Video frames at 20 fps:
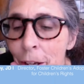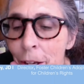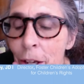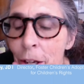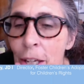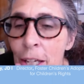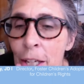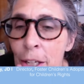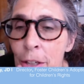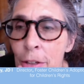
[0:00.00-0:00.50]

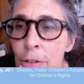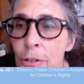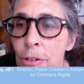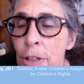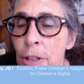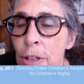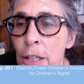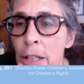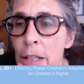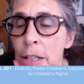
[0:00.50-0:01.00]
is
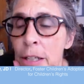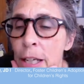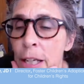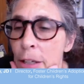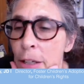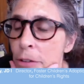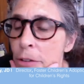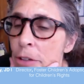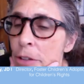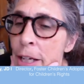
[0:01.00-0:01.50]
the
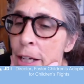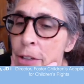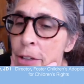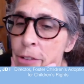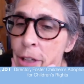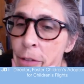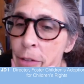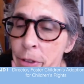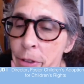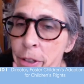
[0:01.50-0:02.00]
kids age
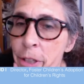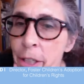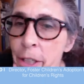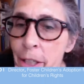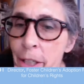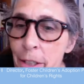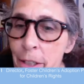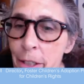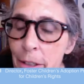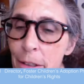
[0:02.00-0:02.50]

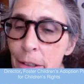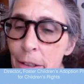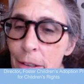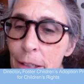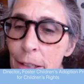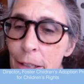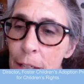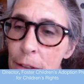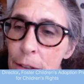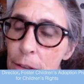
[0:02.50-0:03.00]
17
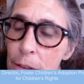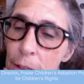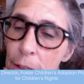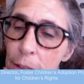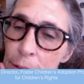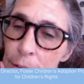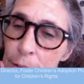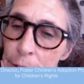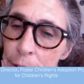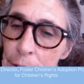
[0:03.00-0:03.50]
and
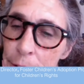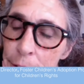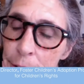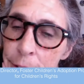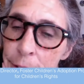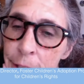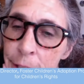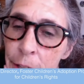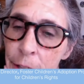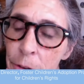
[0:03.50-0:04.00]

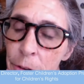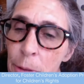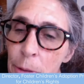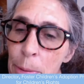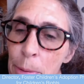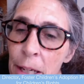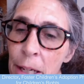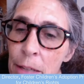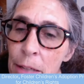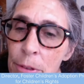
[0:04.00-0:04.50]
that are in a
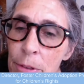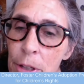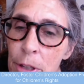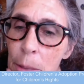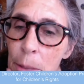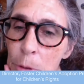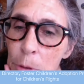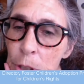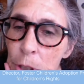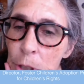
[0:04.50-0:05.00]
plan of
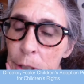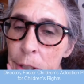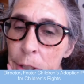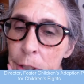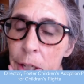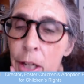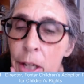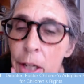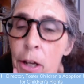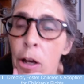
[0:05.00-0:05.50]
adoption.
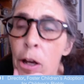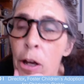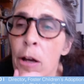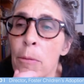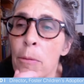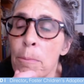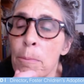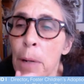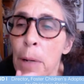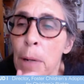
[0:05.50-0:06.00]

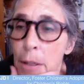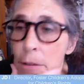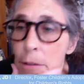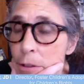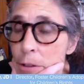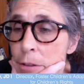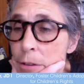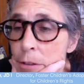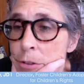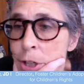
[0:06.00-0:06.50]
But
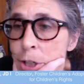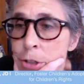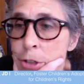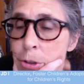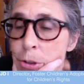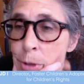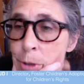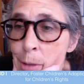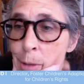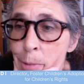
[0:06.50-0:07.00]
Judge
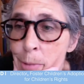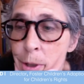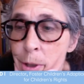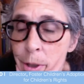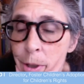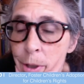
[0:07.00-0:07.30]
Greenberg,